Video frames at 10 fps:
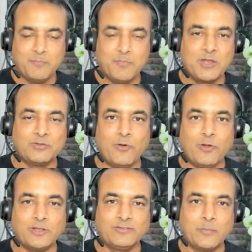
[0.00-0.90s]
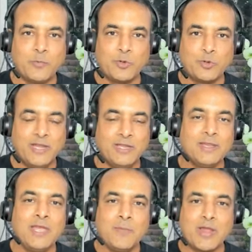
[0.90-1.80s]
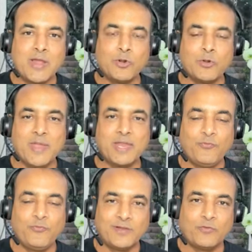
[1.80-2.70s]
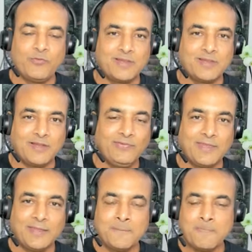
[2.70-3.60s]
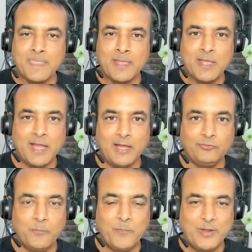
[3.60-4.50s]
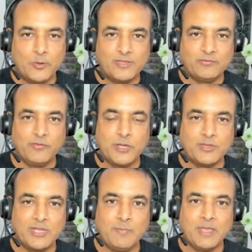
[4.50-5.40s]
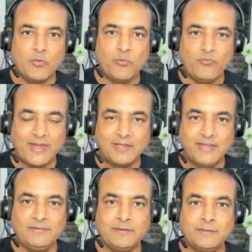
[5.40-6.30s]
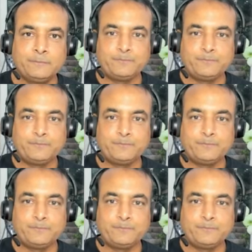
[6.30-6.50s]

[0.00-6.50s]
because of all the support you get. But I wanted to make it further interesting. So below this video, there'll be a wait list.